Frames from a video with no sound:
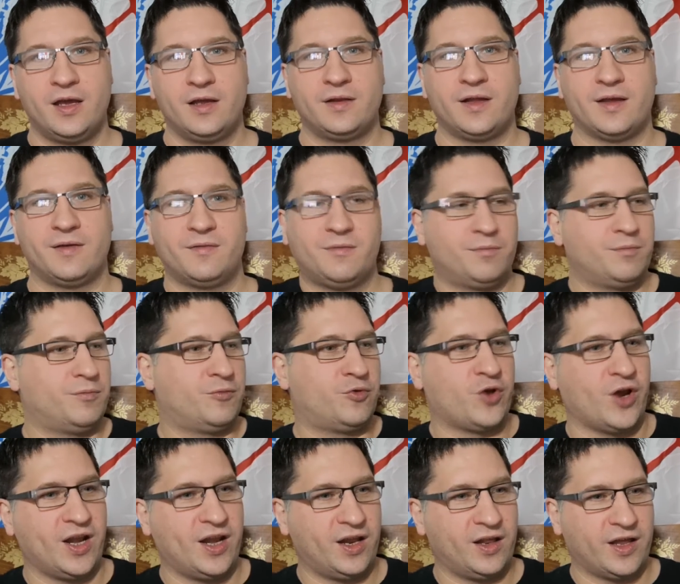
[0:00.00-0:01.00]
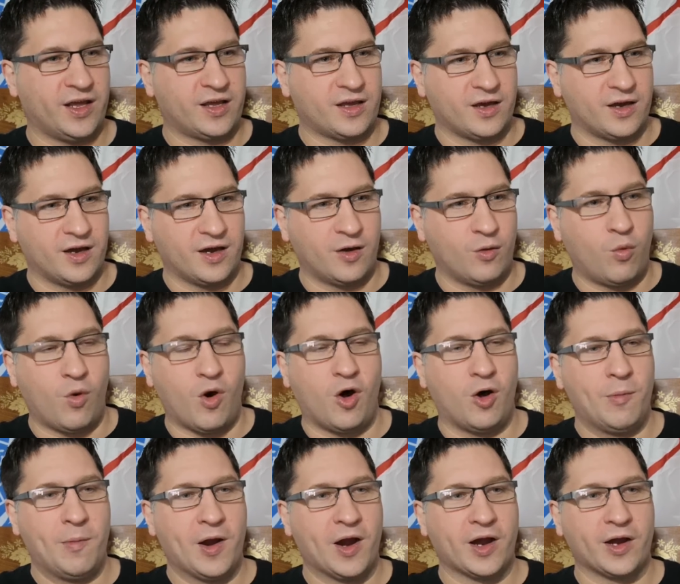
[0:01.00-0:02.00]
like creating like a, a,
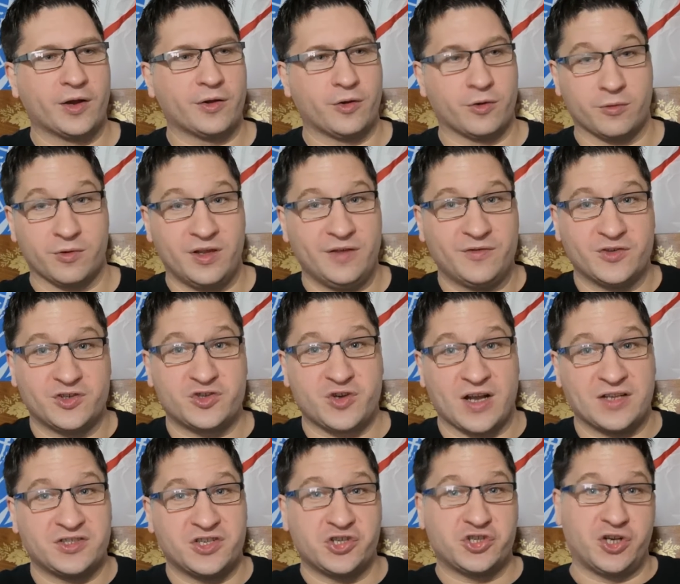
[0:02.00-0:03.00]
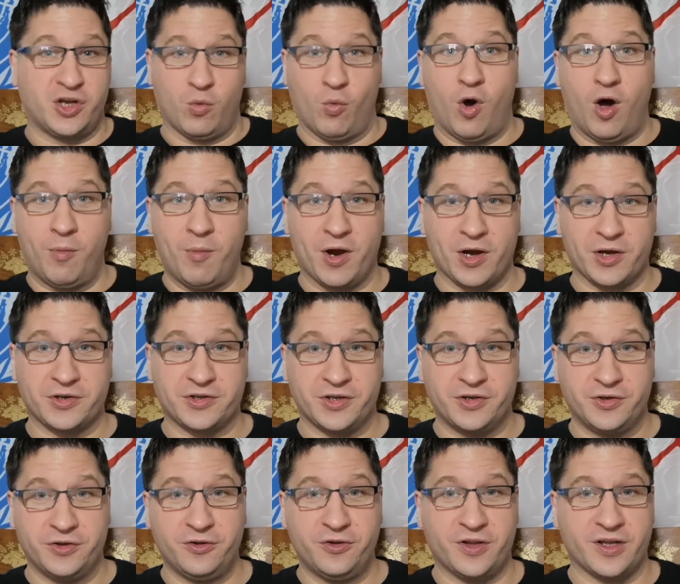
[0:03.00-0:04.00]
walmart or even transitioning walmart to
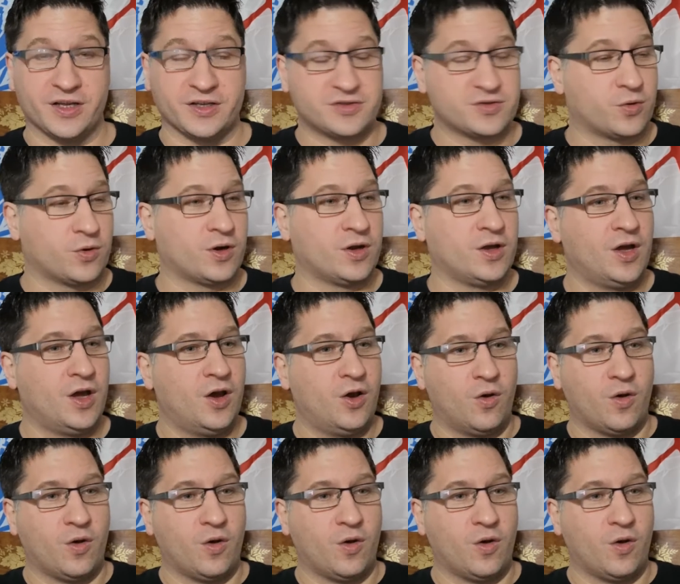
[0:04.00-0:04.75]
do this or